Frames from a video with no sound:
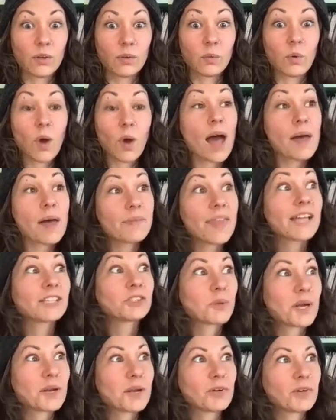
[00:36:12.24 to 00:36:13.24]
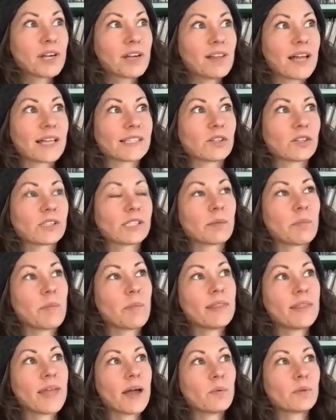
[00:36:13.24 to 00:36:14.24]
well and that's what i realized i was like
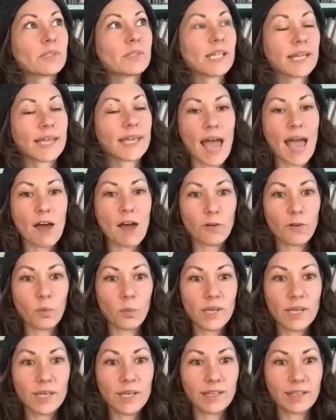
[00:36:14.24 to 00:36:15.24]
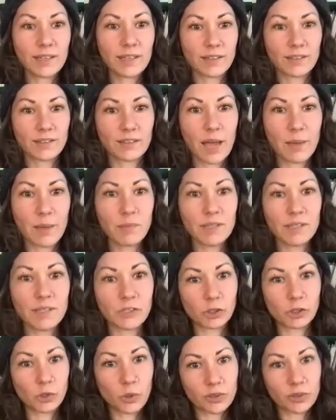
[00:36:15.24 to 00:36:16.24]
man that was like half a week i mean the
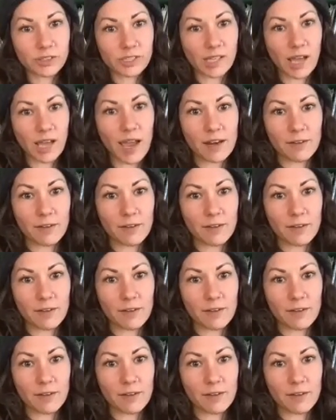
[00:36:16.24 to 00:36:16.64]
short yeah.